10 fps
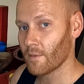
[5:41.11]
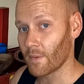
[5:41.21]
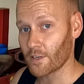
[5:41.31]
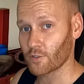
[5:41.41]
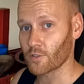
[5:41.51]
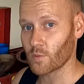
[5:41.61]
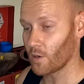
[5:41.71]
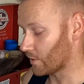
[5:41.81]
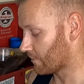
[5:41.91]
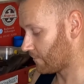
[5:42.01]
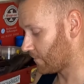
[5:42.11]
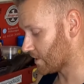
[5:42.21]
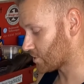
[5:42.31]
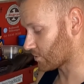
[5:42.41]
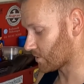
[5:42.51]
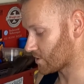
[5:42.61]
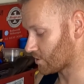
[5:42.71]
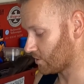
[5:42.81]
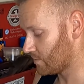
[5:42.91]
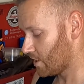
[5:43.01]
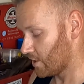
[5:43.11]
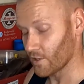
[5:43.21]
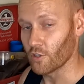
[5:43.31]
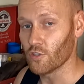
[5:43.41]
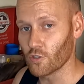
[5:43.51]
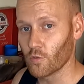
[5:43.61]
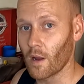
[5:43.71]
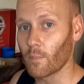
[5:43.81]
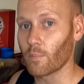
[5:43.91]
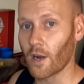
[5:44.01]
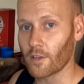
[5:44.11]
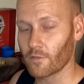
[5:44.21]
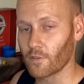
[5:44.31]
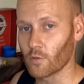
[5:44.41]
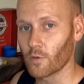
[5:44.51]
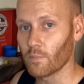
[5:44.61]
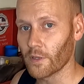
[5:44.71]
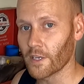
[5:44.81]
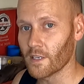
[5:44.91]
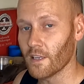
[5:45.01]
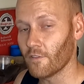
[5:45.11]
Make sure as well, when you finish doing this job, you do a brake fluid bleed.